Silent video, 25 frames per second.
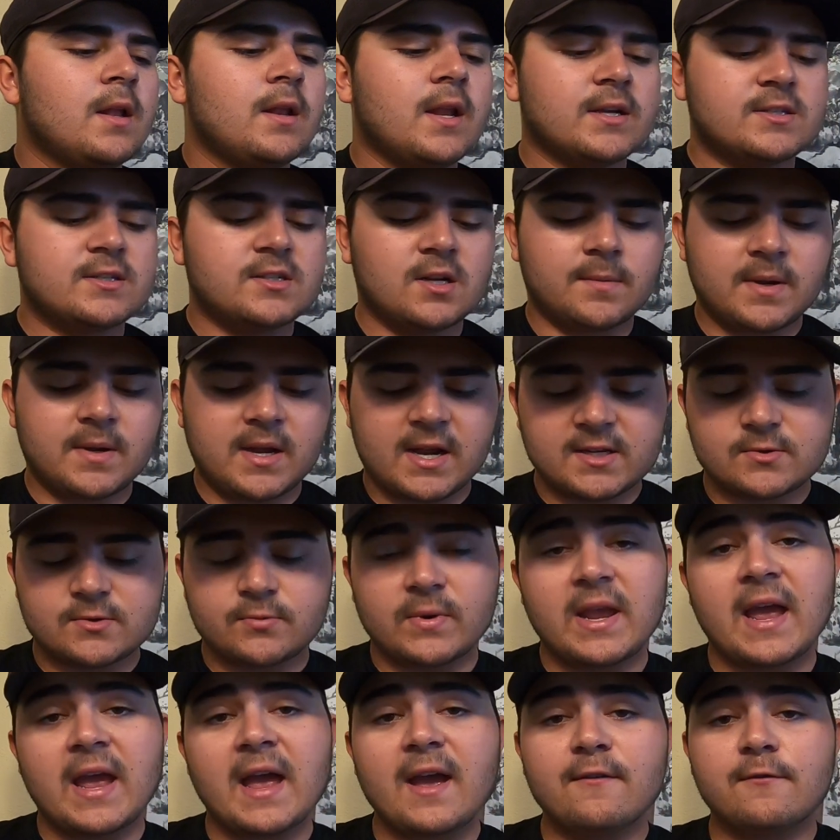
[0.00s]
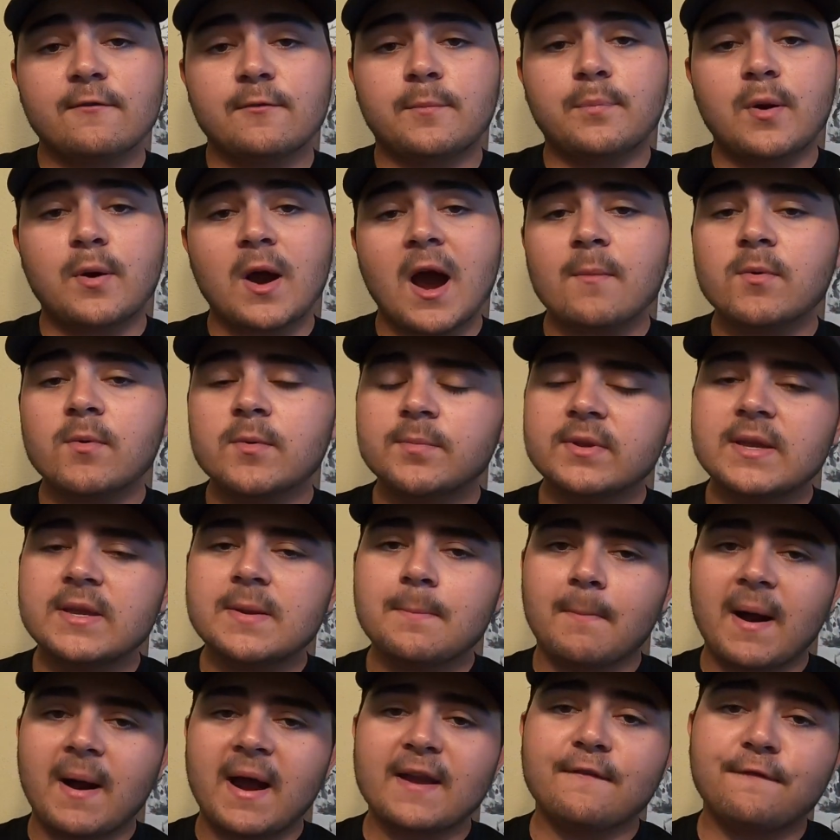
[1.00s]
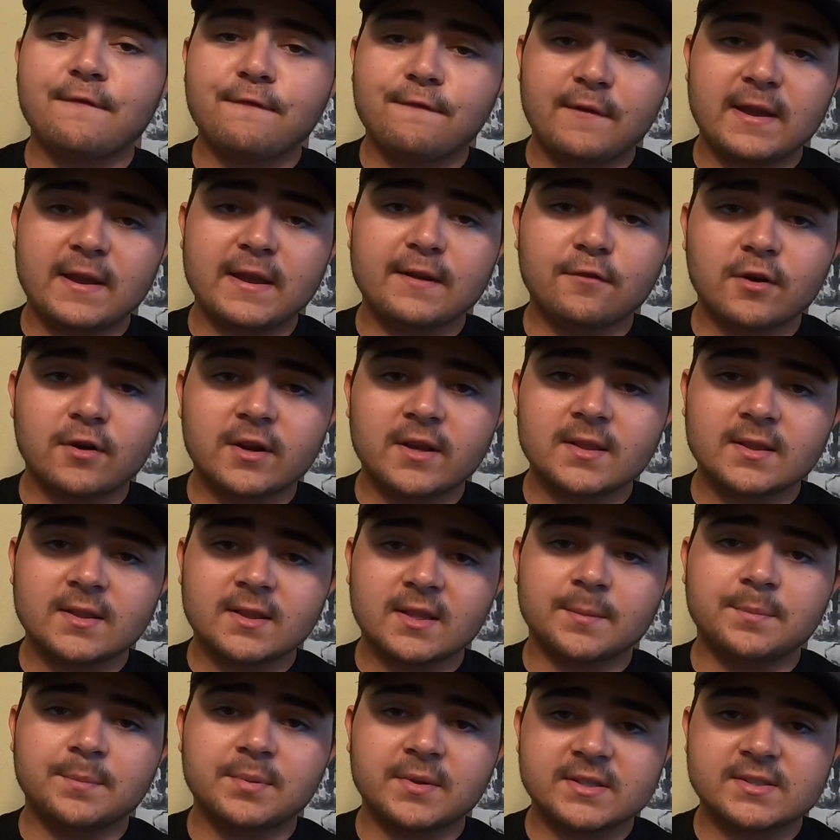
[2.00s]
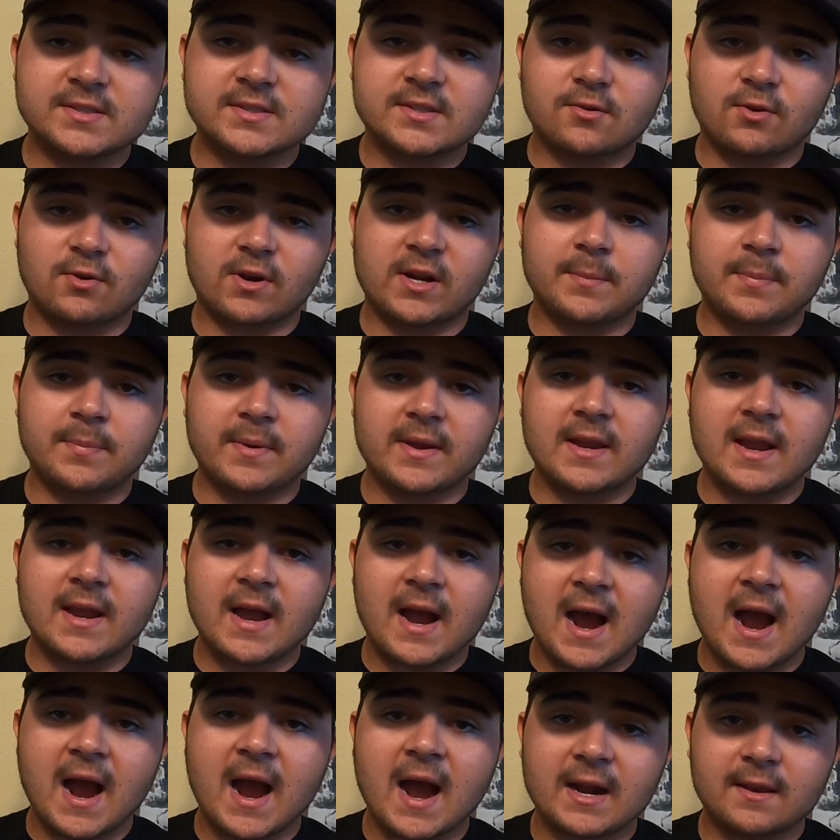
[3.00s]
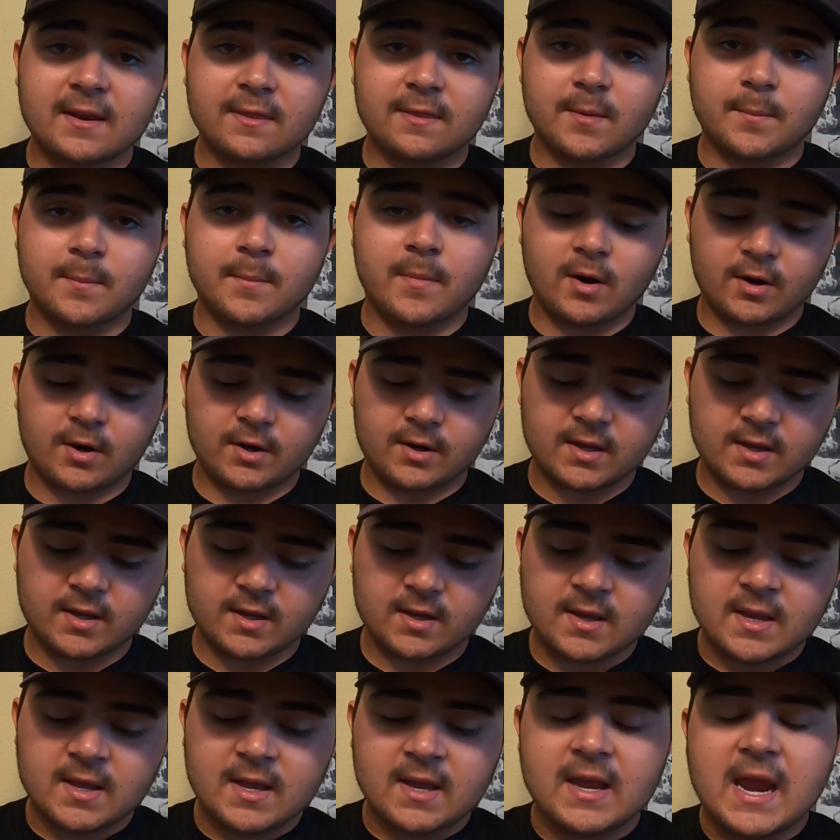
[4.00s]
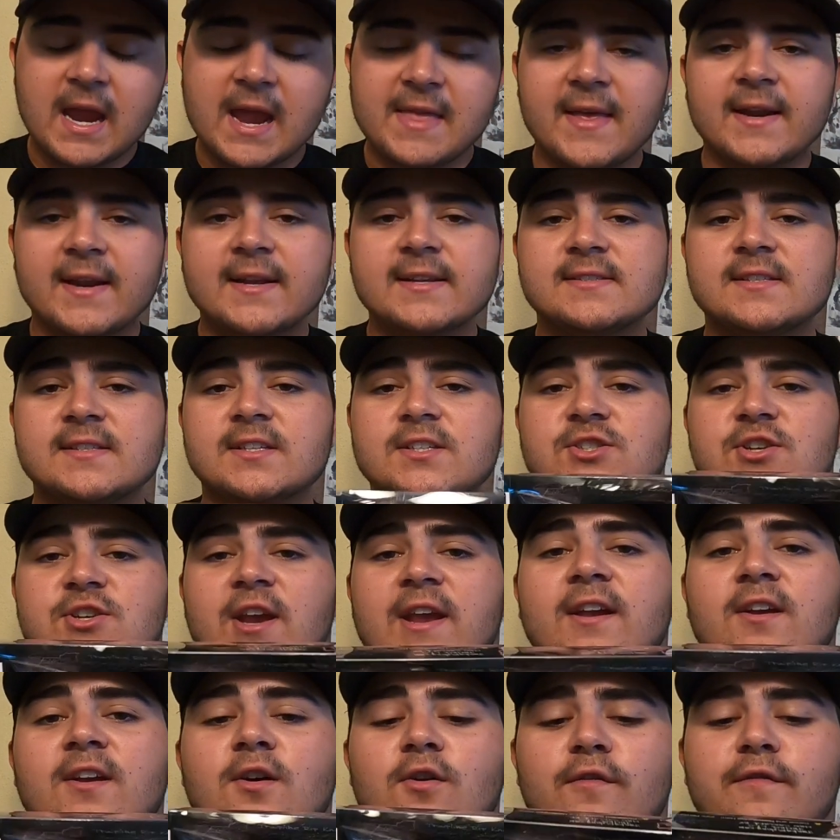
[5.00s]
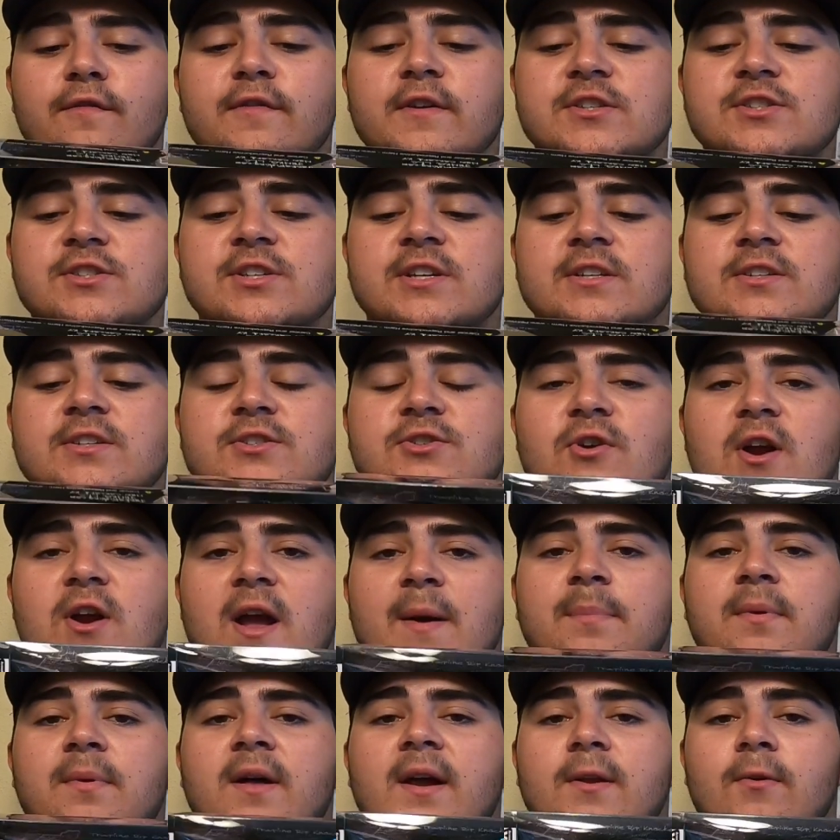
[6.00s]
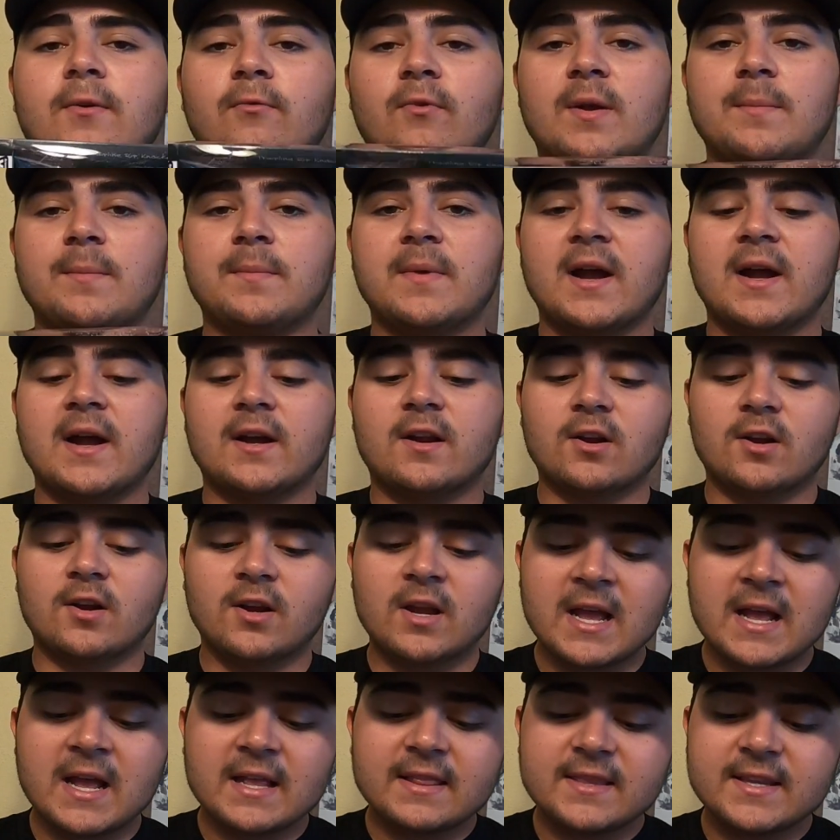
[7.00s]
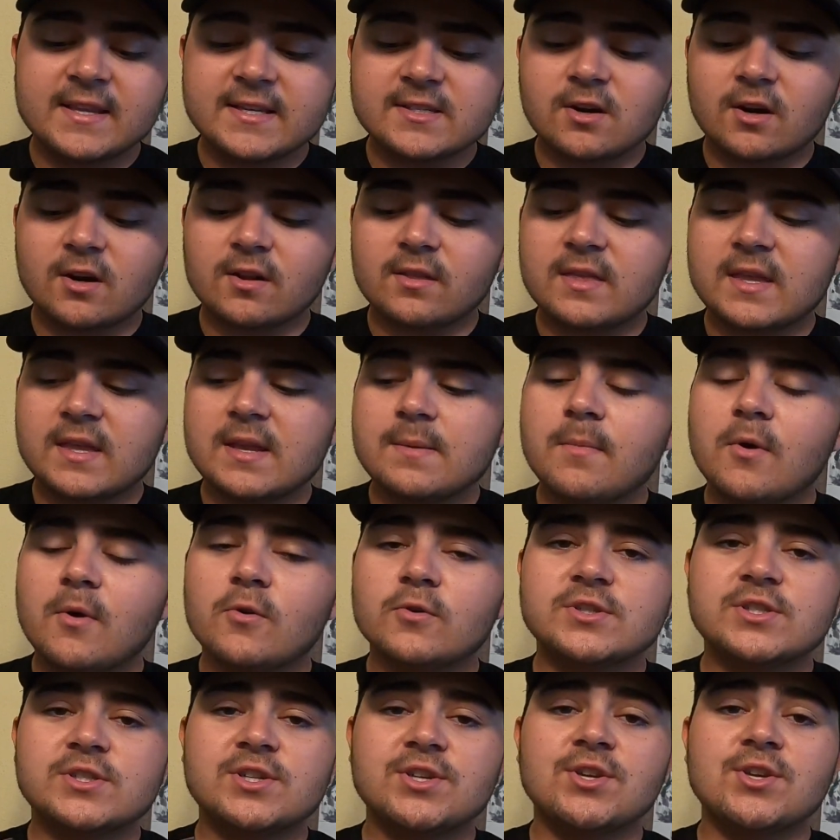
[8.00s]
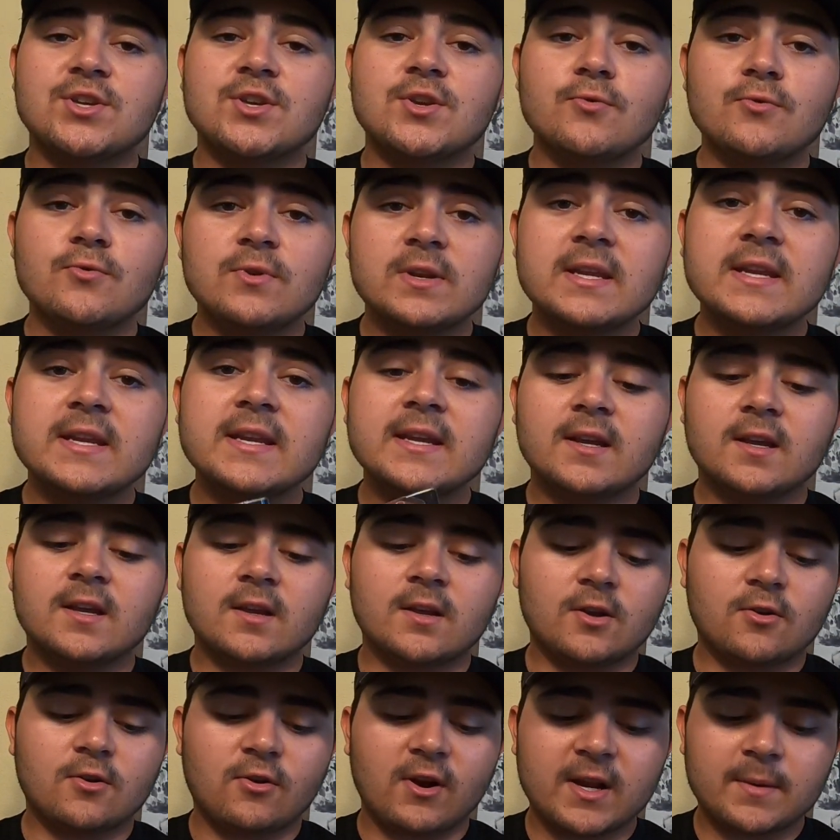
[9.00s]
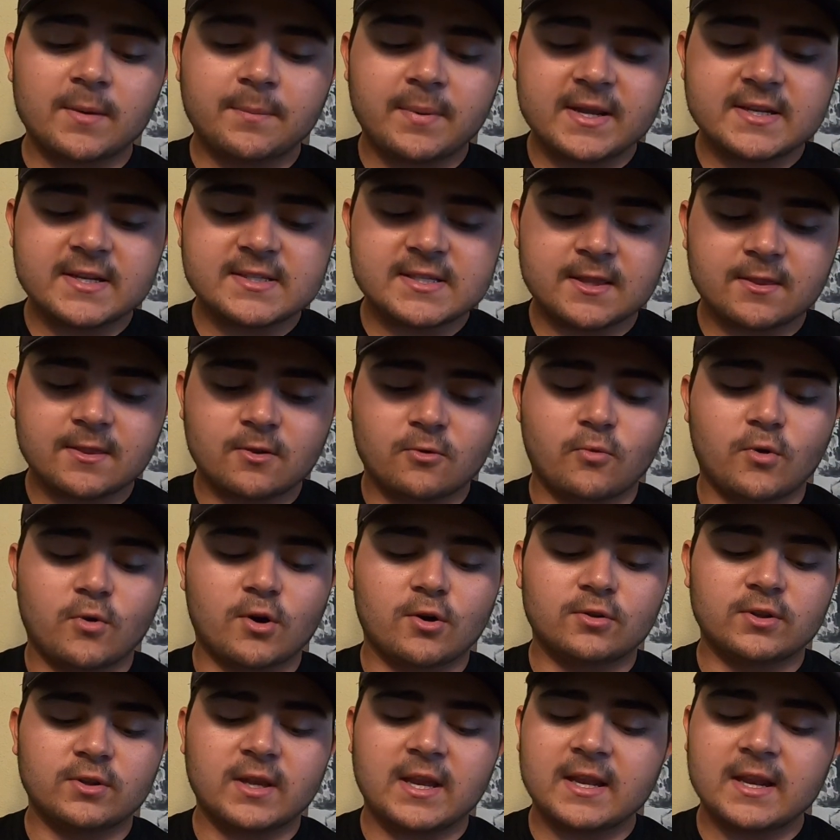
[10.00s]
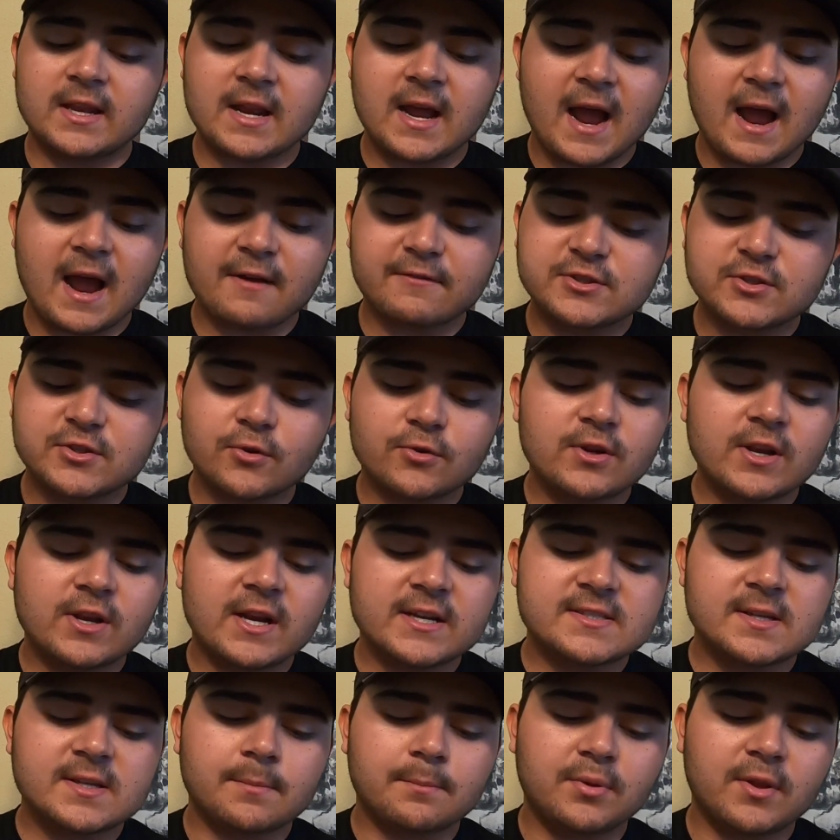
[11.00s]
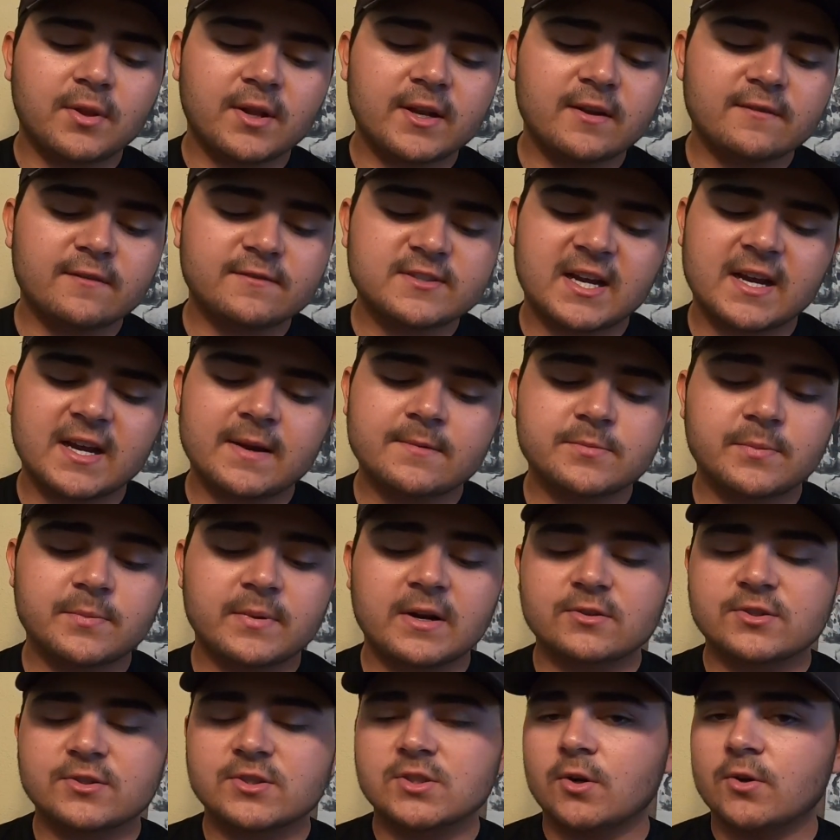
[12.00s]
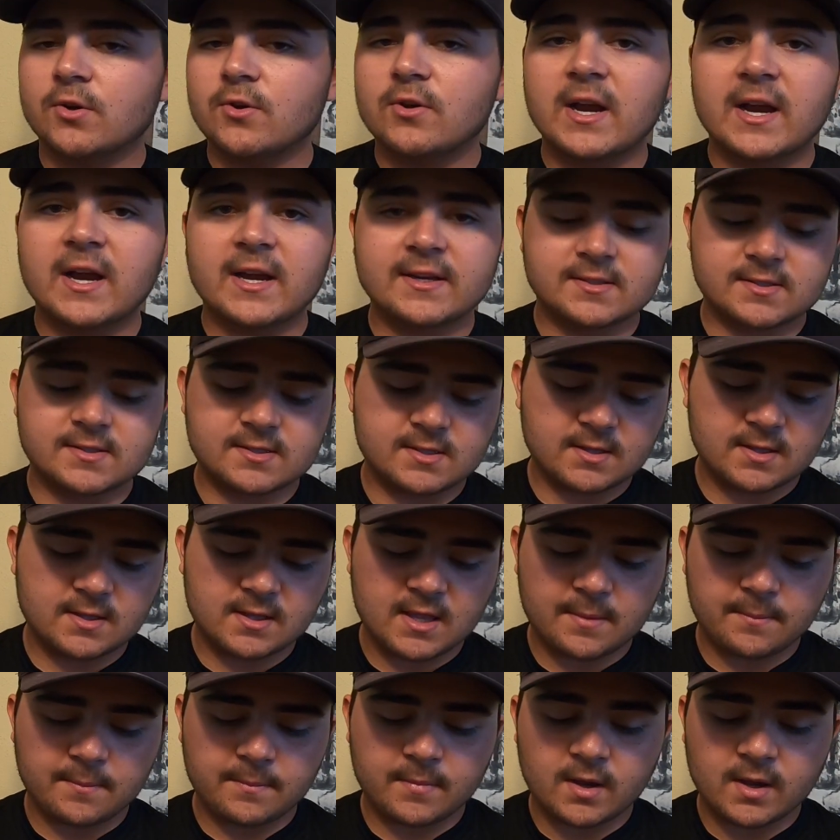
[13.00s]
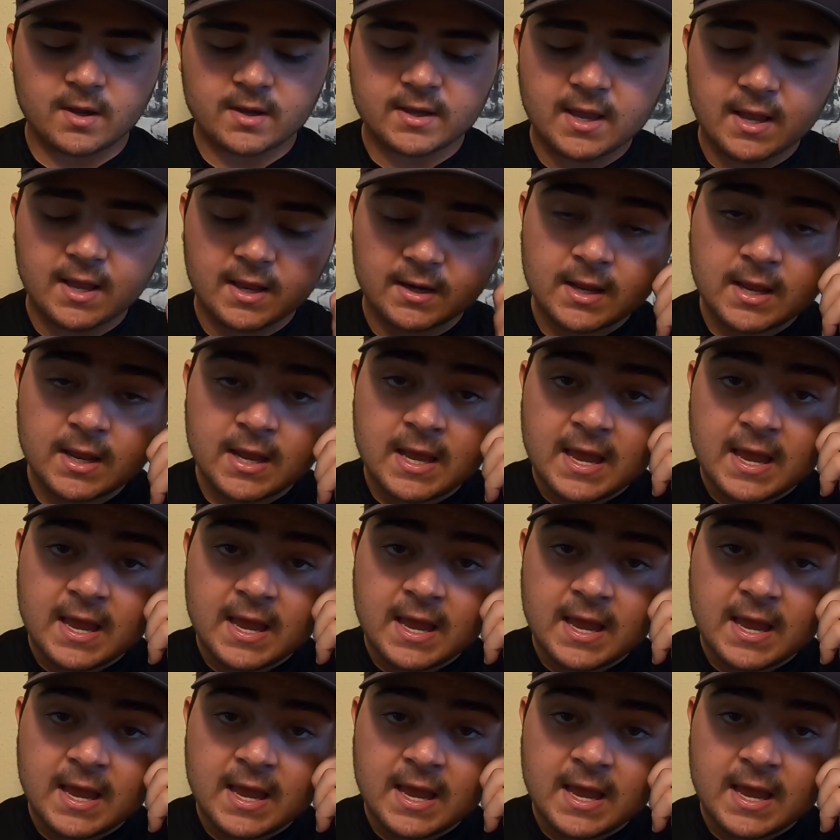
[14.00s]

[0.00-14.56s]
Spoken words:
Next up, guys, we have probably my favorite lipless crankbait on the market, and that is the Janko Fishing Trapline Rip Knocker. These are the most unique crankbaits in the world, and I've shown you guys them plenty of times, but I'll show you guys them again.